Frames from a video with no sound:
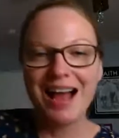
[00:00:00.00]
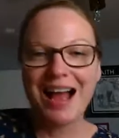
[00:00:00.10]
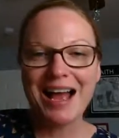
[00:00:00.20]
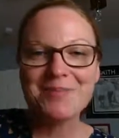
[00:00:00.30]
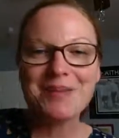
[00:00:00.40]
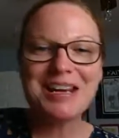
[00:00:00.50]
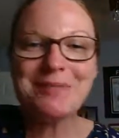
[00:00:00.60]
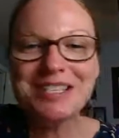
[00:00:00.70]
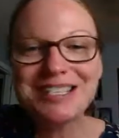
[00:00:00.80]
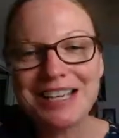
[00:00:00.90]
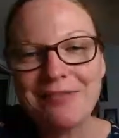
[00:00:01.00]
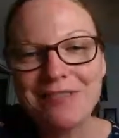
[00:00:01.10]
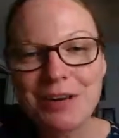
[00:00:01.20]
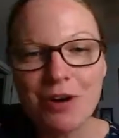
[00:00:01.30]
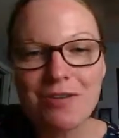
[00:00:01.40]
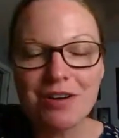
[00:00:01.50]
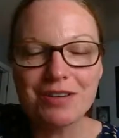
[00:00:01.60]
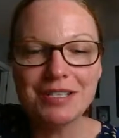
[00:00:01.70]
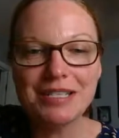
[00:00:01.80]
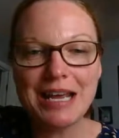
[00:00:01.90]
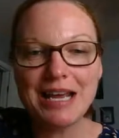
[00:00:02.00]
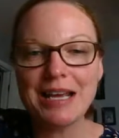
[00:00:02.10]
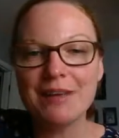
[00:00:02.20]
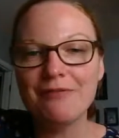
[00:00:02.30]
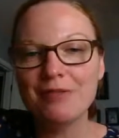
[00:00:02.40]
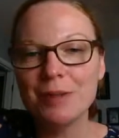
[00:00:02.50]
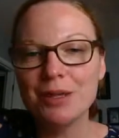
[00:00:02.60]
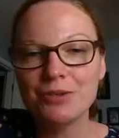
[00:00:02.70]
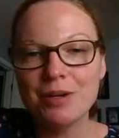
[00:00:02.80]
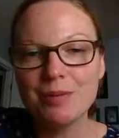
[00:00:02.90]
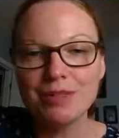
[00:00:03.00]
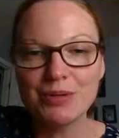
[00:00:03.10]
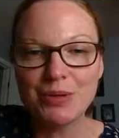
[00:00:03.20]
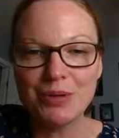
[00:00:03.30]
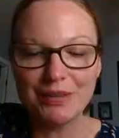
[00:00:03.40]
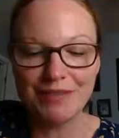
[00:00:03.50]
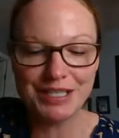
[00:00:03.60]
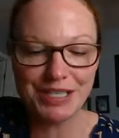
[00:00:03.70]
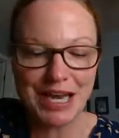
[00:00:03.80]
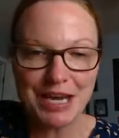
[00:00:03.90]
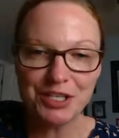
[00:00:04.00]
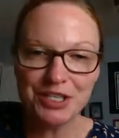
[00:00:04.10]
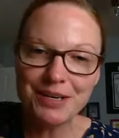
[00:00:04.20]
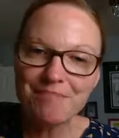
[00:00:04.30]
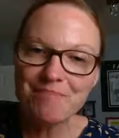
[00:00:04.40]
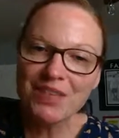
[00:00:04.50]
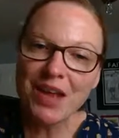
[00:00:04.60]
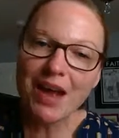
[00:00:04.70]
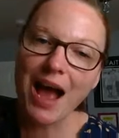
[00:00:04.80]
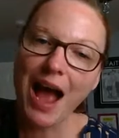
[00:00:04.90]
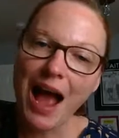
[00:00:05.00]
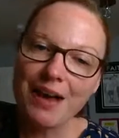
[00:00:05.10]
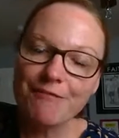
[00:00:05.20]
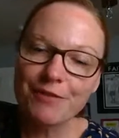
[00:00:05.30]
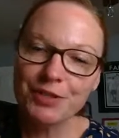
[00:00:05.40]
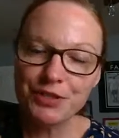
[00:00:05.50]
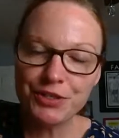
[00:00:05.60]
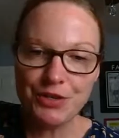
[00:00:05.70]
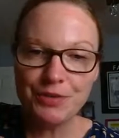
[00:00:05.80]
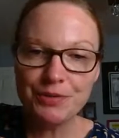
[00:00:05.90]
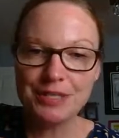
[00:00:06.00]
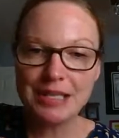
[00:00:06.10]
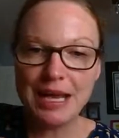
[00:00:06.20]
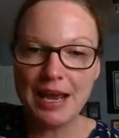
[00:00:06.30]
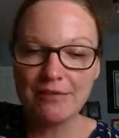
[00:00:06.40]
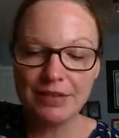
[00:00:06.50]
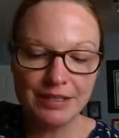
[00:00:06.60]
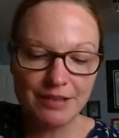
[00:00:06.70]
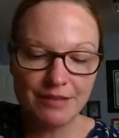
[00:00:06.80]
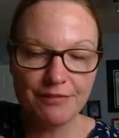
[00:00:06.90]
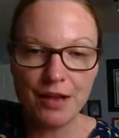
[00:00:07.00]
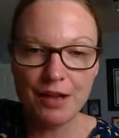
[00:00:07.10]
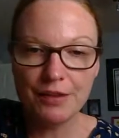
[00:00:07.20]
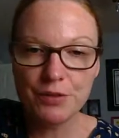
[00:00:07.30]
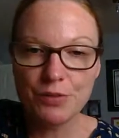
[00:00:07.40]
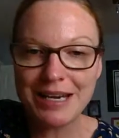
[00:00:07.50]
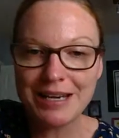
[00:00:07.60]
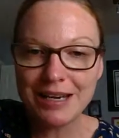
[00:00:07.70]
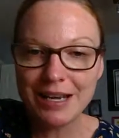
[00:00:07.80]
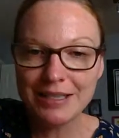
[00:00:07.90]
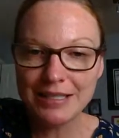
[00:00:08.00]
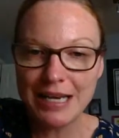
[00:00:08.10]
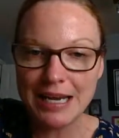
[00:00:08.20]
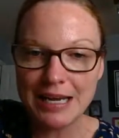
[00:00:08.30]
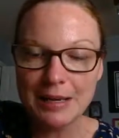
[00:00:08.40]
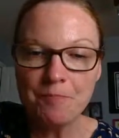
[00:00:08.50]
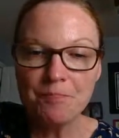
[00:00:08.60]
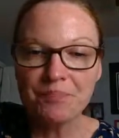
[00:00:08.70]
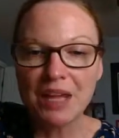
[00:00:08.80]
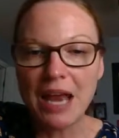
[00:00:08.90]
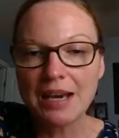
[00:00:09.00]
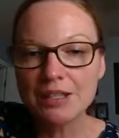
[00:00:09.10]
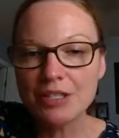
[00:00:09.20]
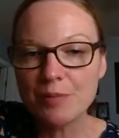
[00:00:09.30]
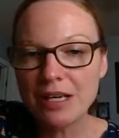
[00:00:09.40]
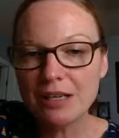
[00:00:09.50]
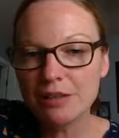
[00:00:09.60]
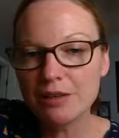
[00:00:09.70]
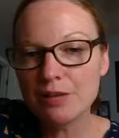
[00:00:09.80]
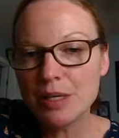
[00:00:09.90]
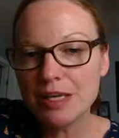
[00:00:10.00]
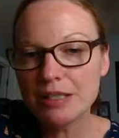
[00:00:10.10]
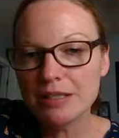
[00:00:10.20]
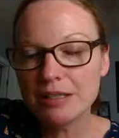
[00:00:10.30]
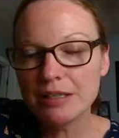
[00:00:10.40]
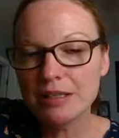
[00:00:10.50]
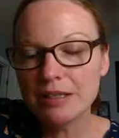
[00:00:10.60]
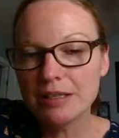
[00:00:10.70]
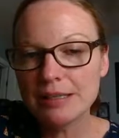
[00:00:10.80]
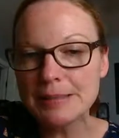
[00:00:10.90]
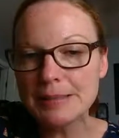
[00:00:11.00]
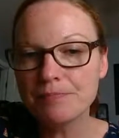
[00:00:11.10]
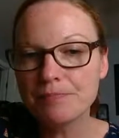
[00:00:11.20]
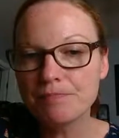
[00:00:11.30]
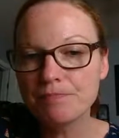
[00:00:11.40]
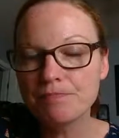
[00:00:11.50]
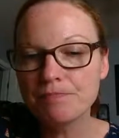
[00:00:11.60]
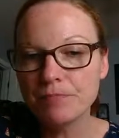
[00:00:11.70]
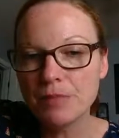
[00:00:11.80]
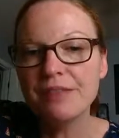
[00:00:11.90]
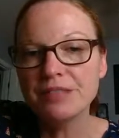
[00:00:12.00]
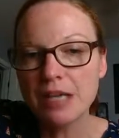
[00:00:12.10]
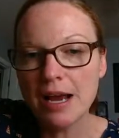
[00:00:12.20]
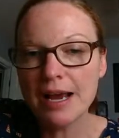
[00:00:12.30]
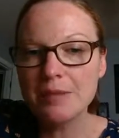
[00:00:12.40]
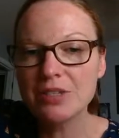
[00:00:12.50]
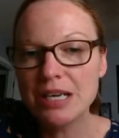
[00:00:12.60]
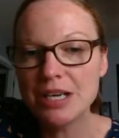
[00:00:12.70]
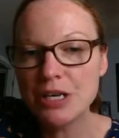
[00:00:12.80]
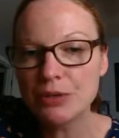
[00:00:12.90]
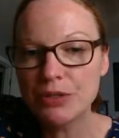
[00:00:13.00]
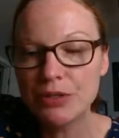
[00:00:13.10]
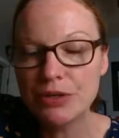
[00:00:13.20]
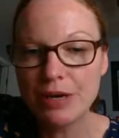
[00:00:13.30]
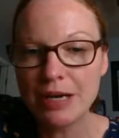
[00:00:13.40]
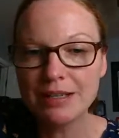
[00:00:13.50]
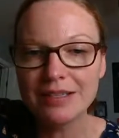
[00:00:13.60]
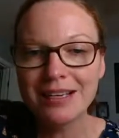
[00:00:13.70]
Hi, my name is Stephanie Garcia, and I'm from the Dreeben School of Education. I first used Canvas in the fall of 2019, and it took me a little bit um, of time to get used to it.